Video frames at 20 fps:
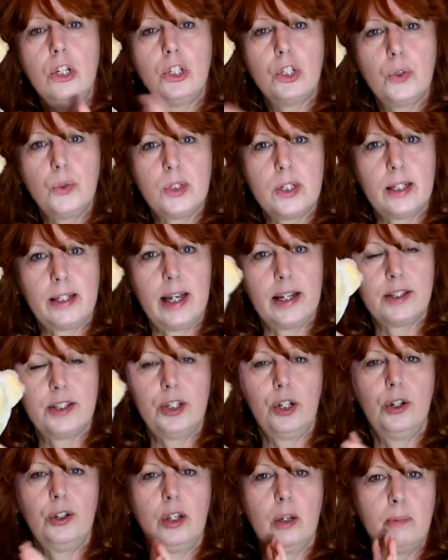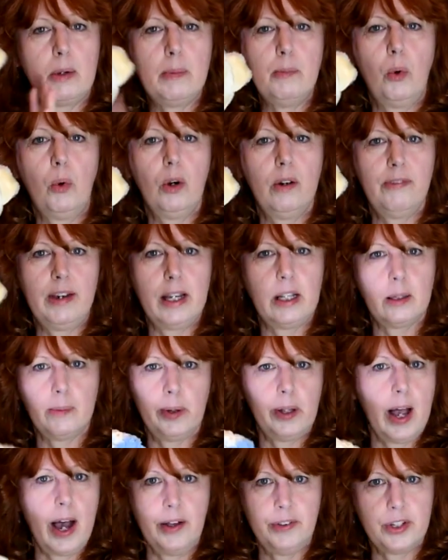As soon as it gets here, there'll be more
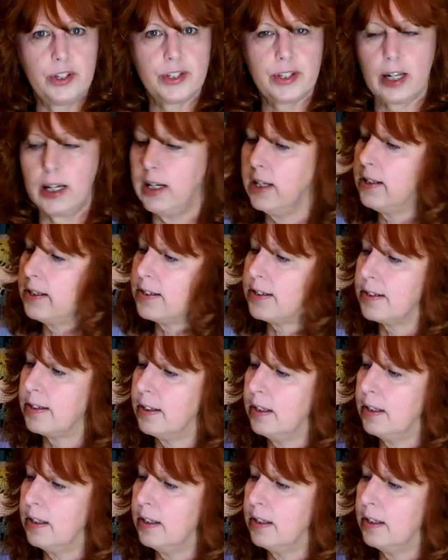available on the site.